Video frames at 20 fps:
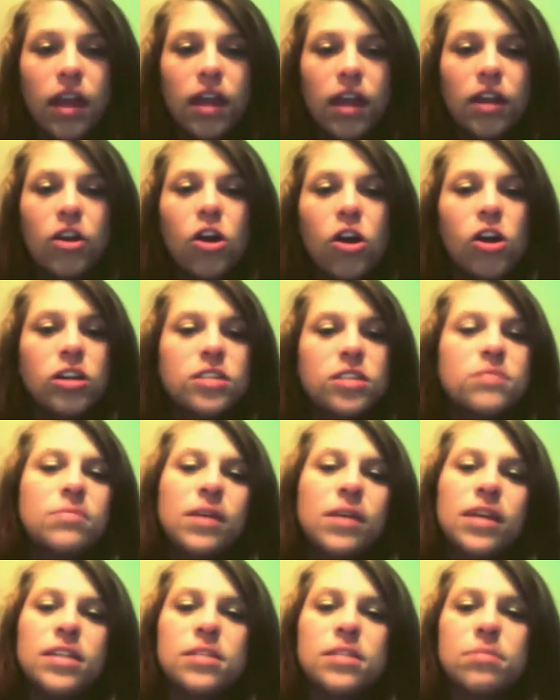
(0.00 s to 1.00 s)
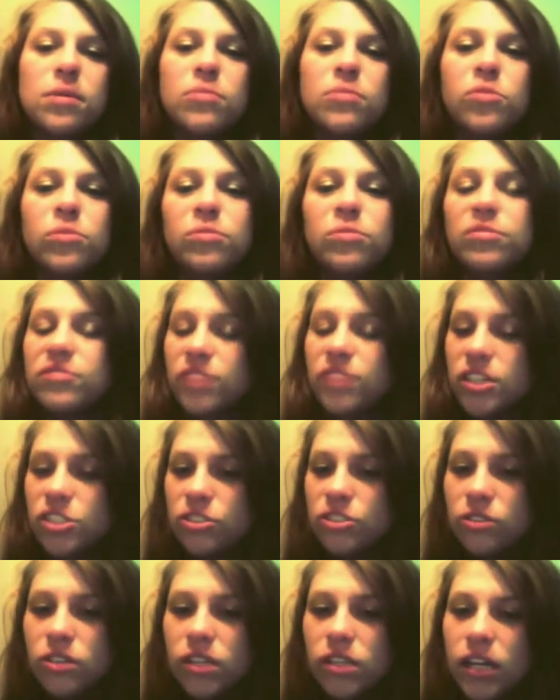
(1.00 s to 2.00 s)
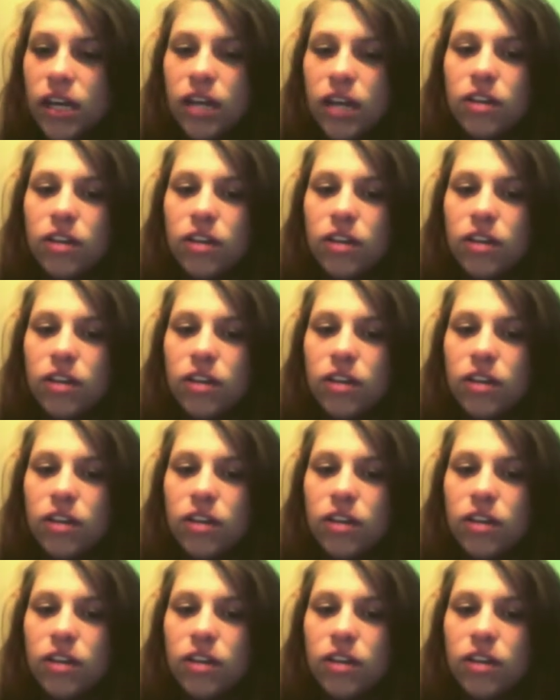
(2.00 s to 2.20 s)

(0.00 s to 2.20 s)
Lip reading: it caused me to be more professional